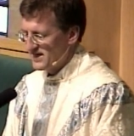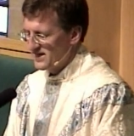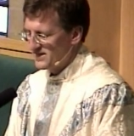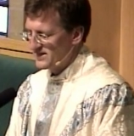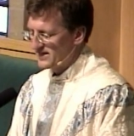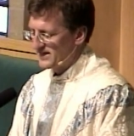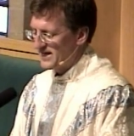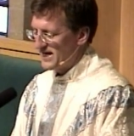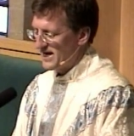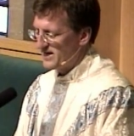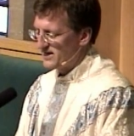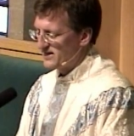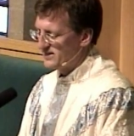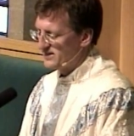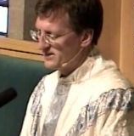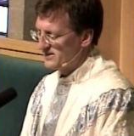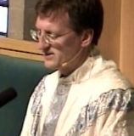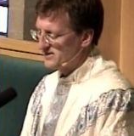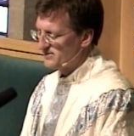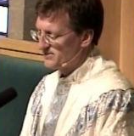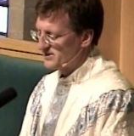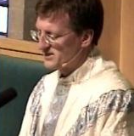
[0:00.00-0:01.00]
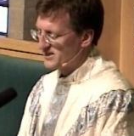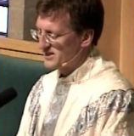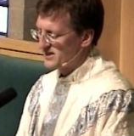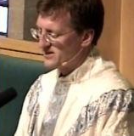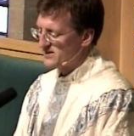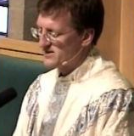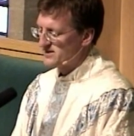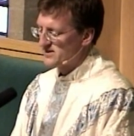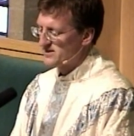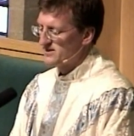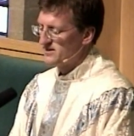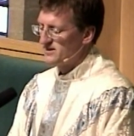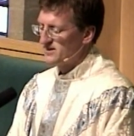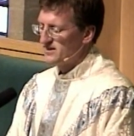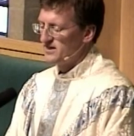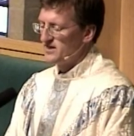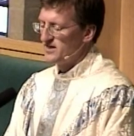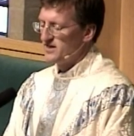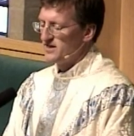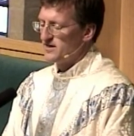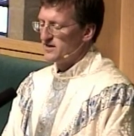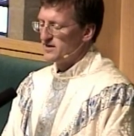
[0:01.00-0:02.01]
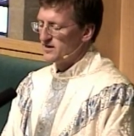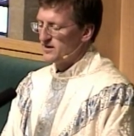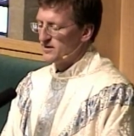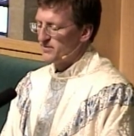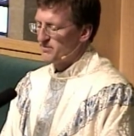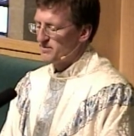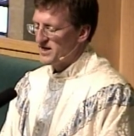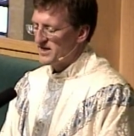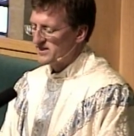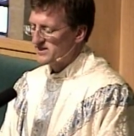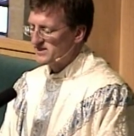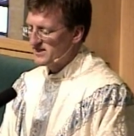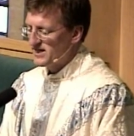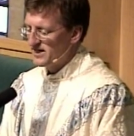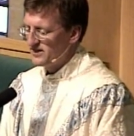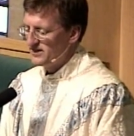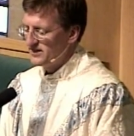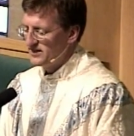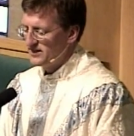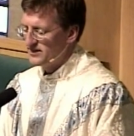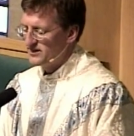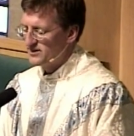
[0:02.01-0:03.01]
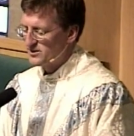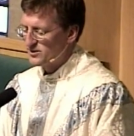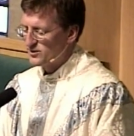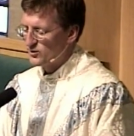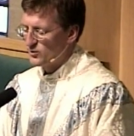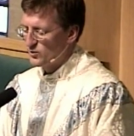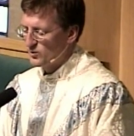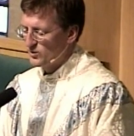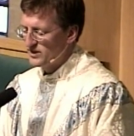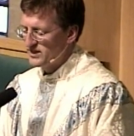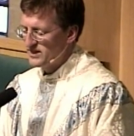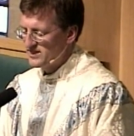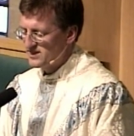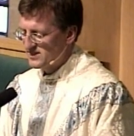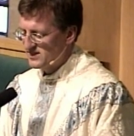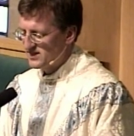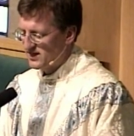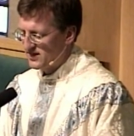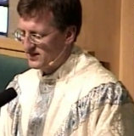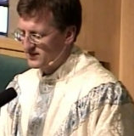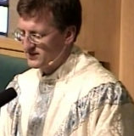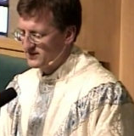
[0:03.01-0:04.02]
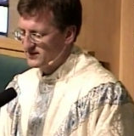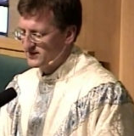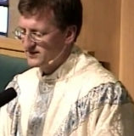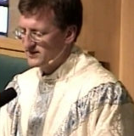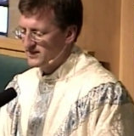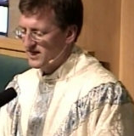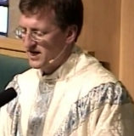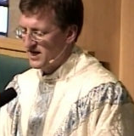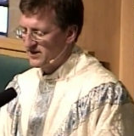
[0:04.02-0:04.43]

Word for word: And the Catechism says, By sending his only Son